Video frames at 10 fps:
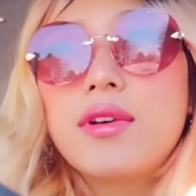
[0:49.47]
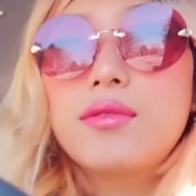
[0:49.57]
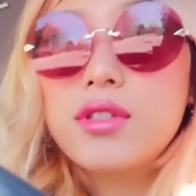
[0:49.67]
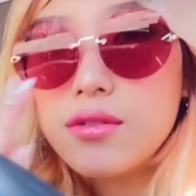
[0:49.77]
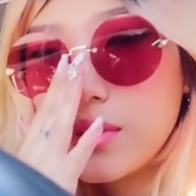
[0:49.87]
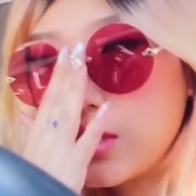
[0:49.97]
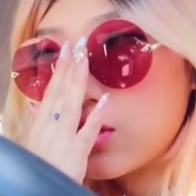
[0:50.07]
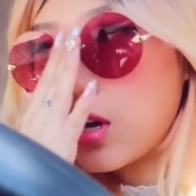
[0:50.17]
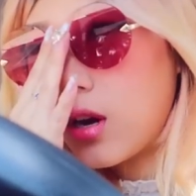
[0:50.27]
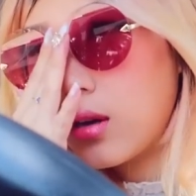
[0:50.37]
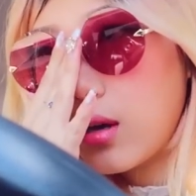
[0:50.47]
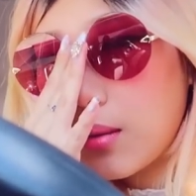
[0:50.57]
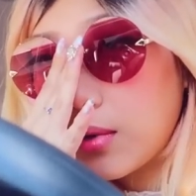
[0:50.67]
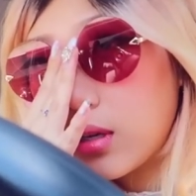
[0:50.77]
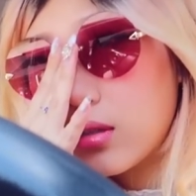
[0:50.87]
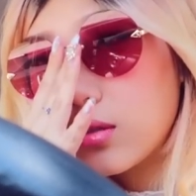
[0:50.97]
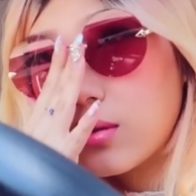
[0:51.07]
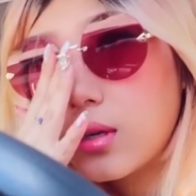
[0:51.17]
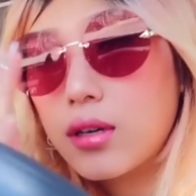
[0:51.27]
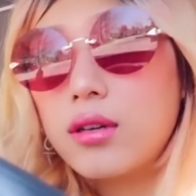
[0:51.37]
roots are really strong. I'm gonna
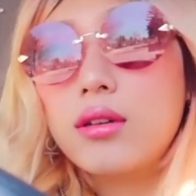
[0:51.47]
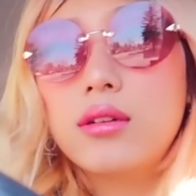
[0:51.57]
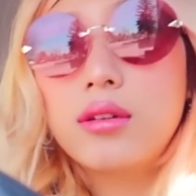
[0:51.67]
do a